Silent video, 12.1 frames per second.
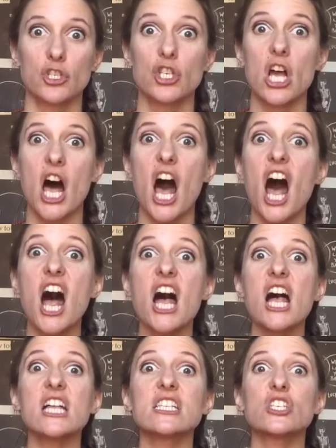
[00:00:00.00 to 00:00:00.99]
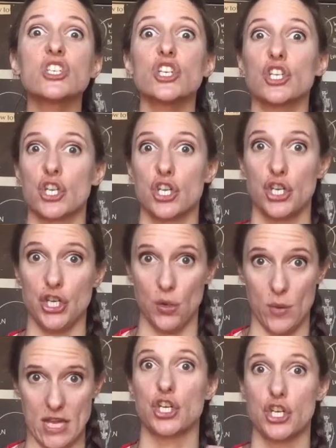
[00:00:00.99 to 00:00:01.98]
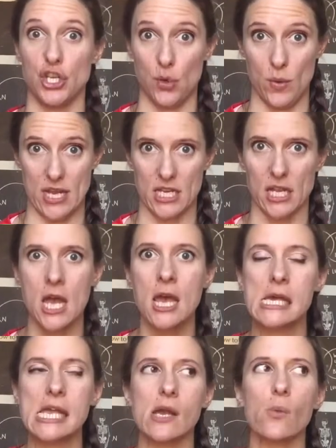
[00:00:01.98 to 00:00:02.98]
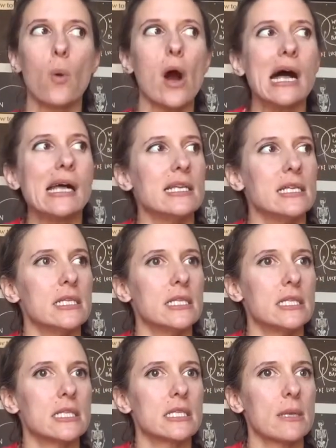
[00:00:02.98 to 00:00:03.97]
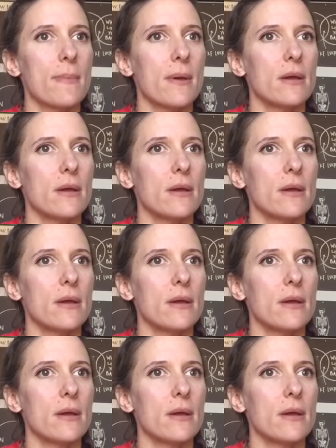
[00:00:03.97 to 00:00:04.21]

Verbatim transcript: Just do it, do it. It was